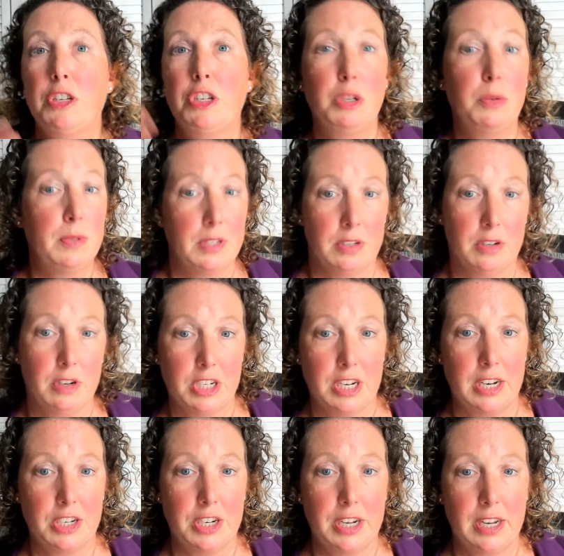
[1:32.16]
to a search
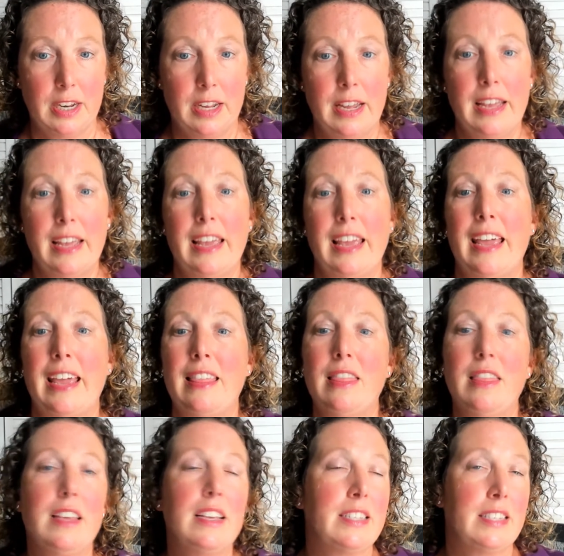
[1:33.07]
engine.
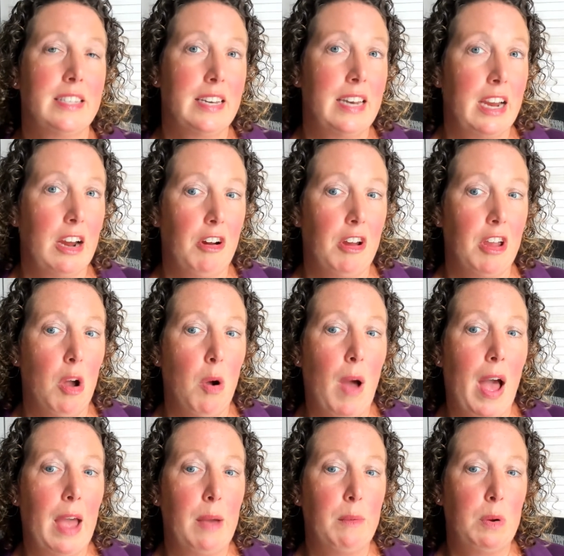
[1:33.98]
In this scenario,
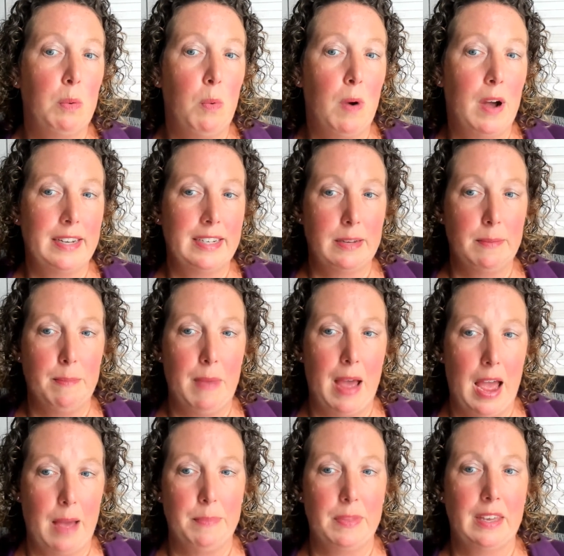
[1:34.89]
I would want to
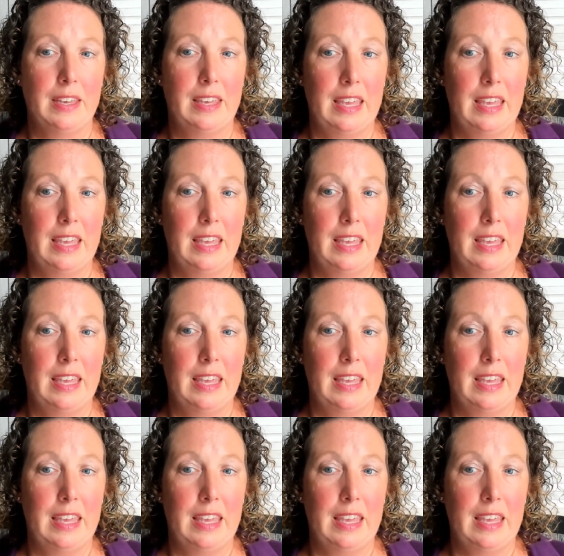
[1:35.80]
map the